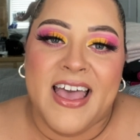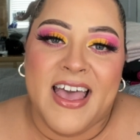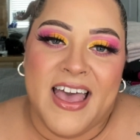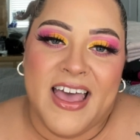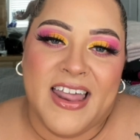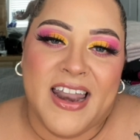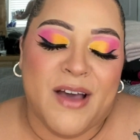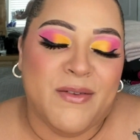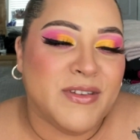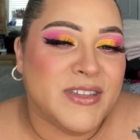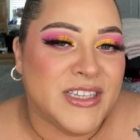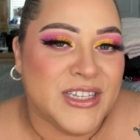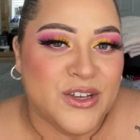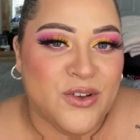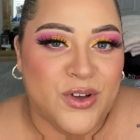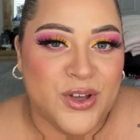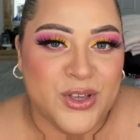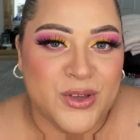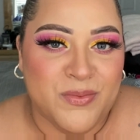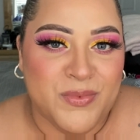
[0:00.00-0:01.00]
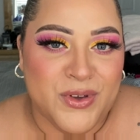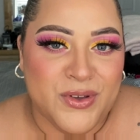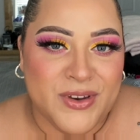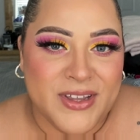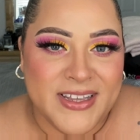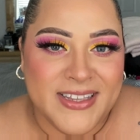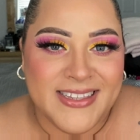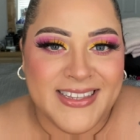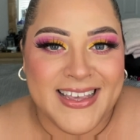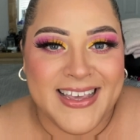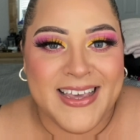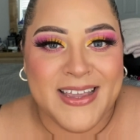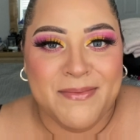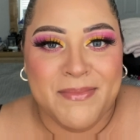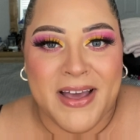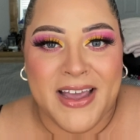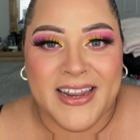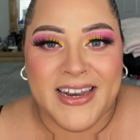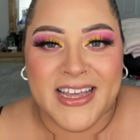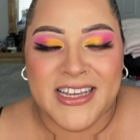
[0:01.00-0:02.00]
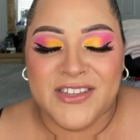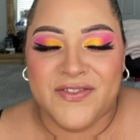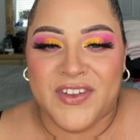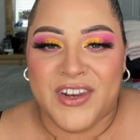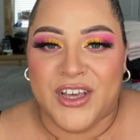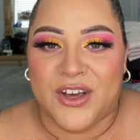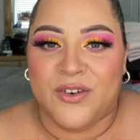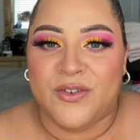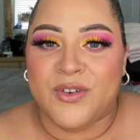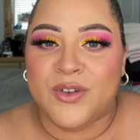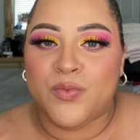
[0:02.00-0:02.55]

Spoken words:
And I will see all you beauties in my next video.